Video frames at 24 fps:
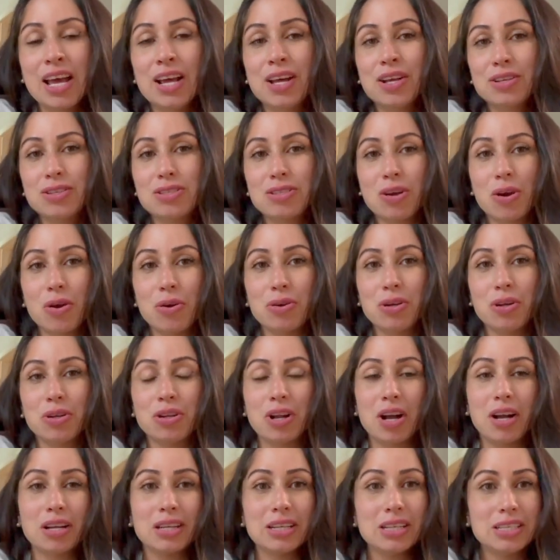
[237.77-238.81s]
So you're
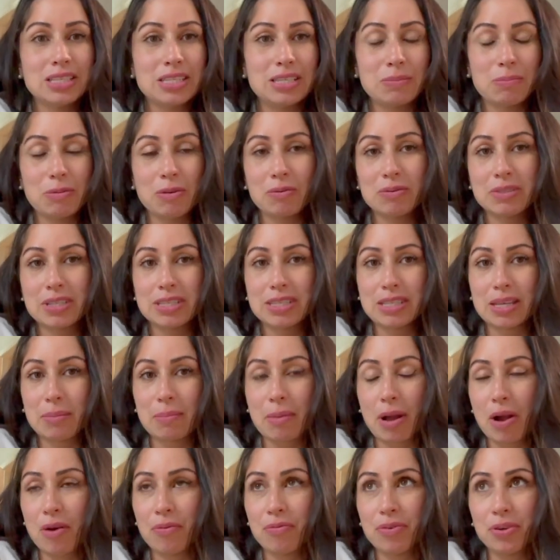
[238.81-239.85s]
not gonna see me with the same
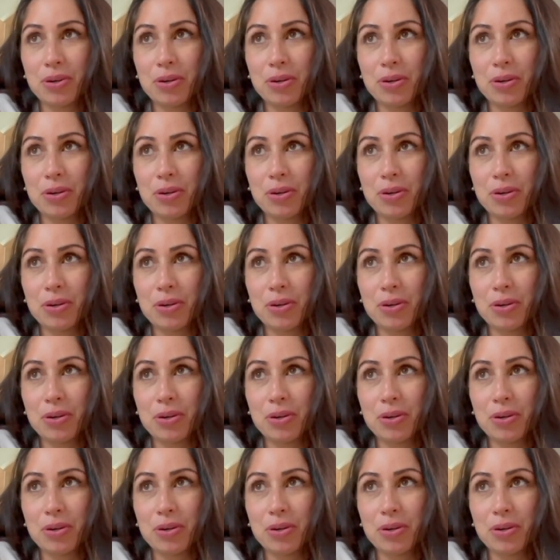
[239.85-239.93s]
outfit